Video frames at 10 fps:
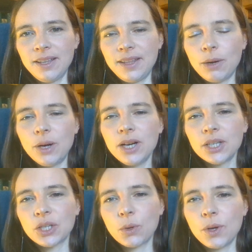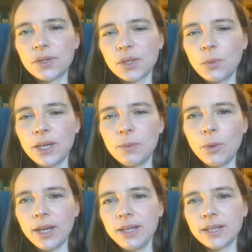"Thou art," quoth Sir William
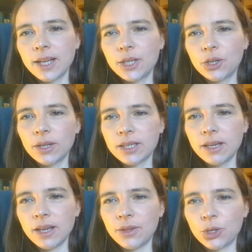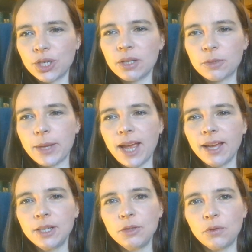Wade, "an idolater, and thou shalt be
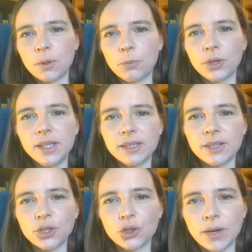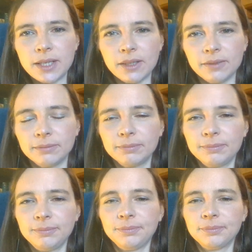hanged for a priest and a traitor."
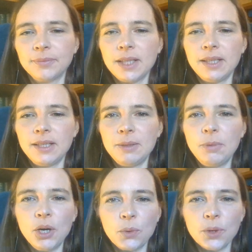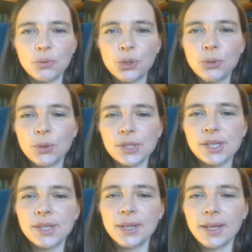Barkworth
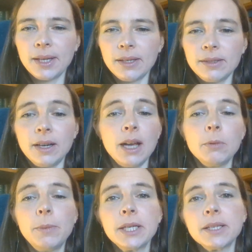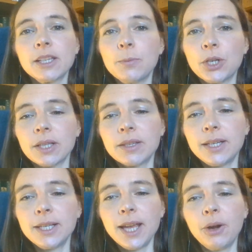retorts, "I am a better subject than
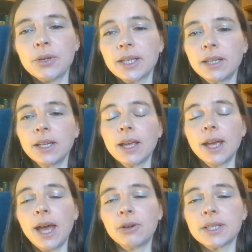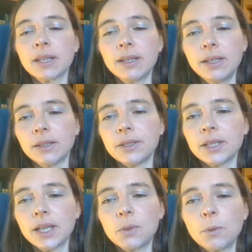any heretic in
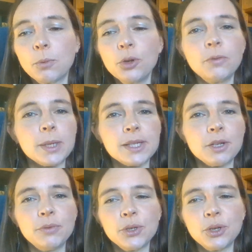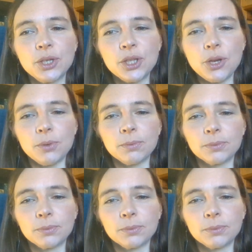England, and will prove myself as good as you."